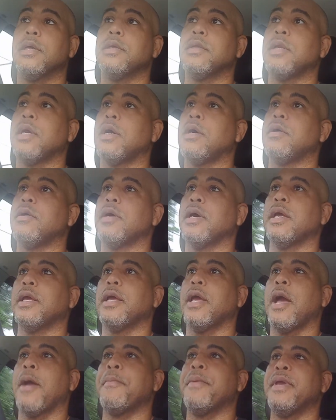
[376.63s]
You know,
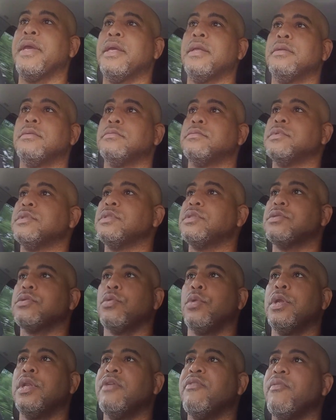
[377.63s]
I mean, just
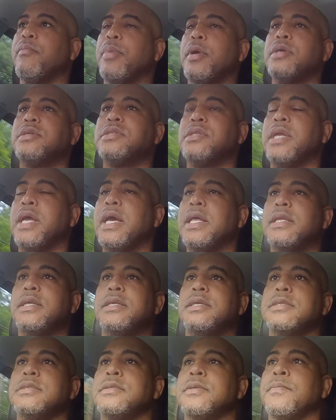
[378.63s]
three different
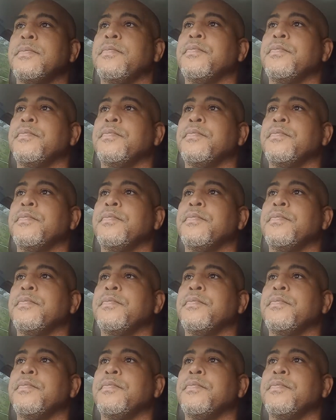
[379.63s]
personalities.